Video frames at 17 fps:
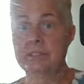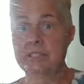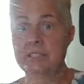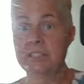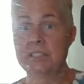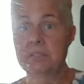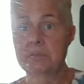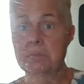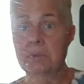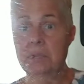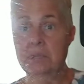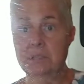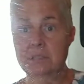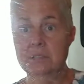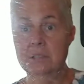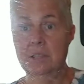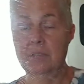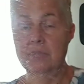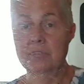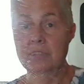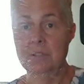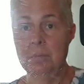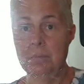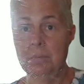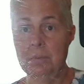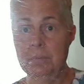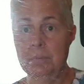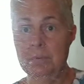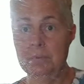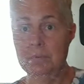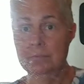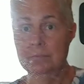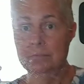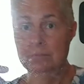This is what it looks like for some
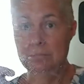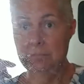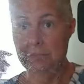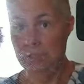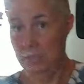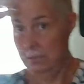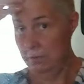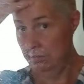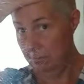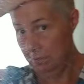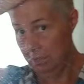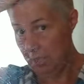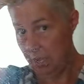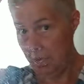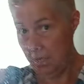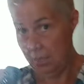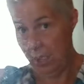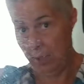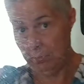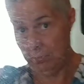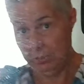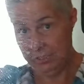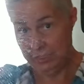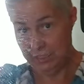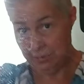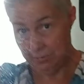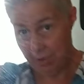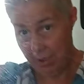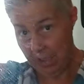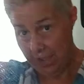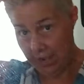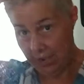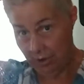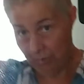people. So yeah, I bleached
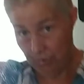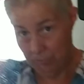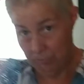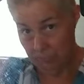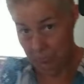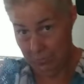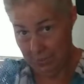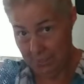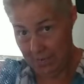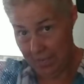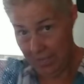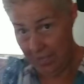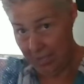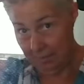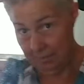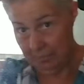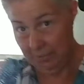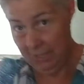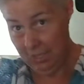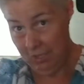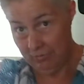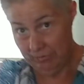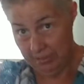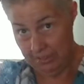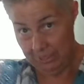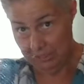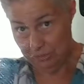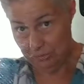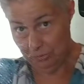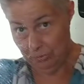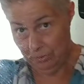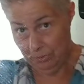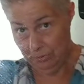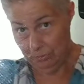my hair, but I'm loving these
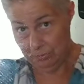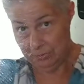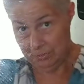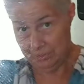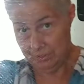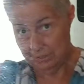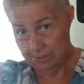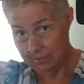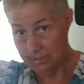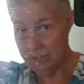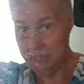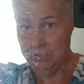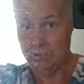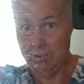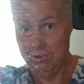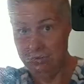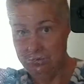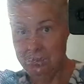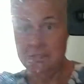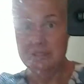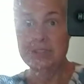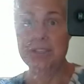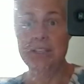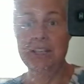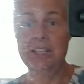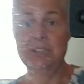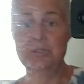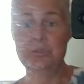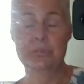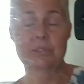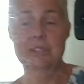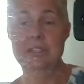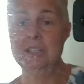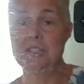roots. So this is an
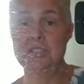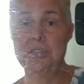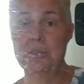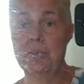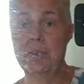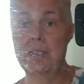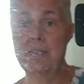interesting do.